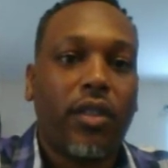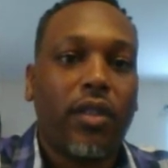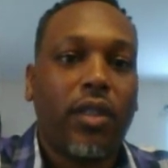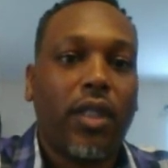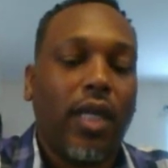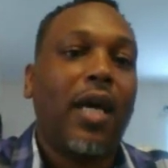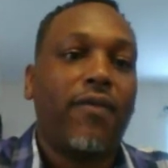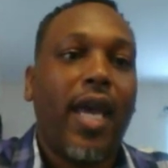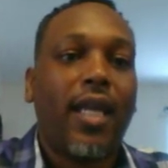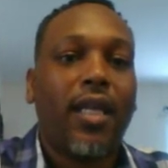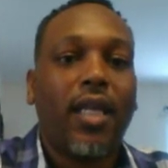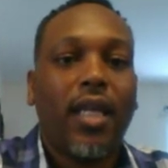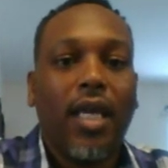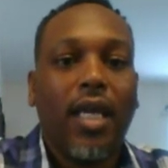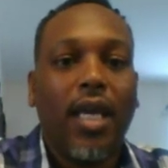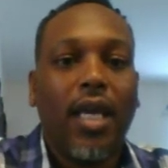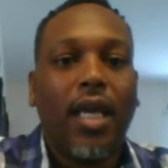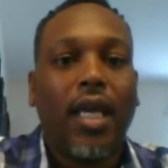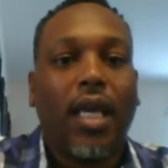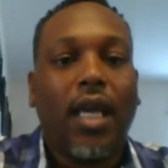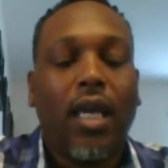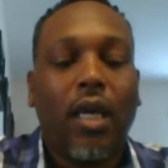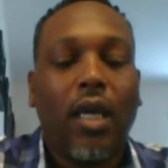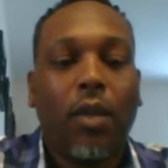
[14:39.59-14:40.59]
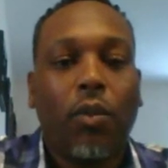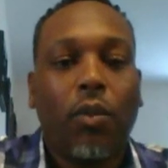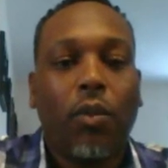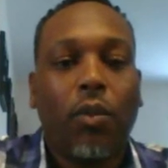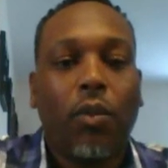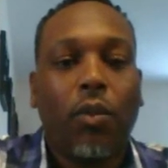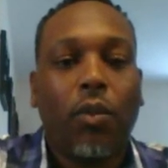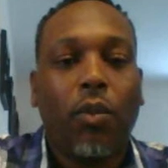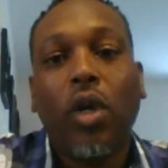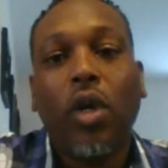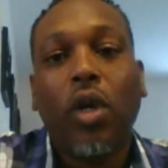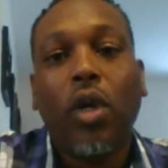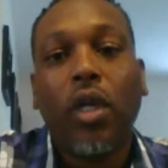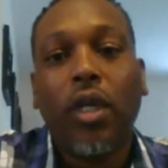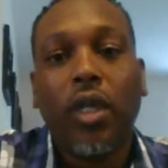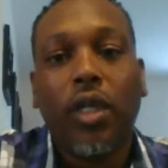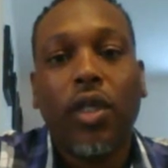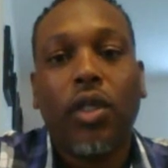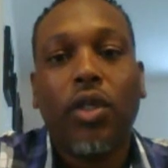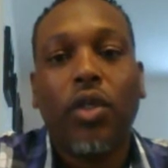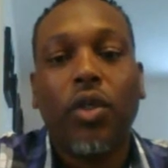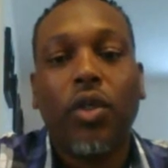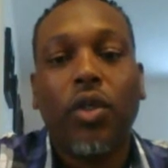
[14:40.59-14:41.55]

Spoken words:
It came out, and what I wanted to